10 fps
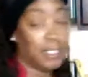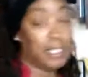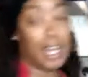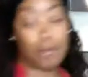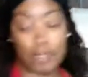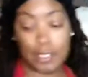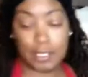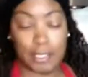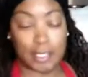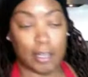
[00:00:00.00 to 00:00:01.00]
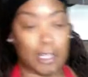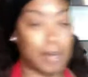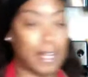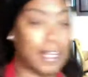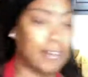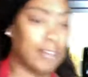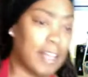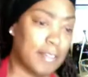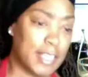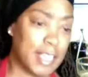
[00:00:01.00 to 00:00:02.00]
I was talking about I don't have
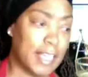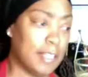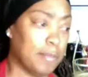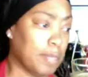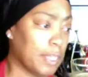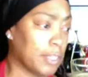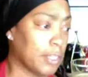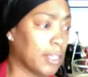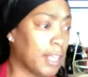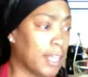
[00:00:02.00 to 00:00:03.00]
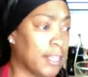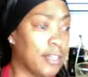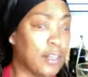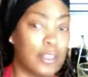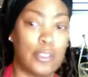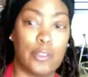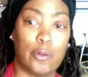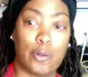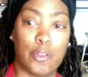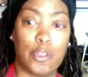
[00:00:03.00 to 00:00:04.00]
a standing mixer, and her
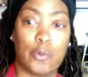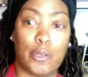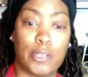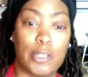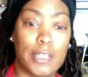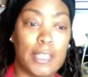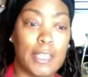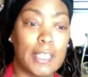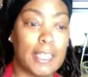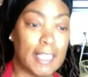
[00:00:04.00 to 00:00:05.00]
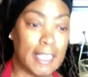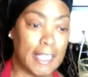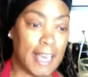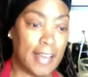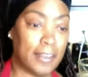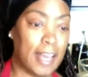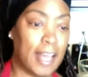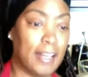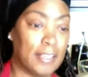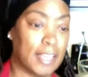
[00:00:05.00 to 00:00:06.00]
daughters were cleaning out her
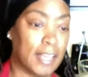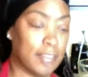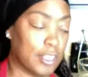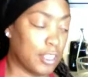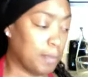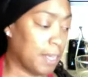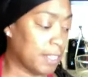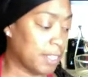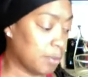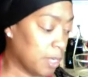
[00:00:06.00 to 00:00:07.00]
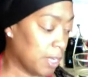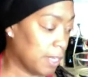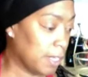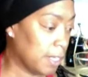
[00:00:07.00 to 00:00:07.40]
house after she passed away,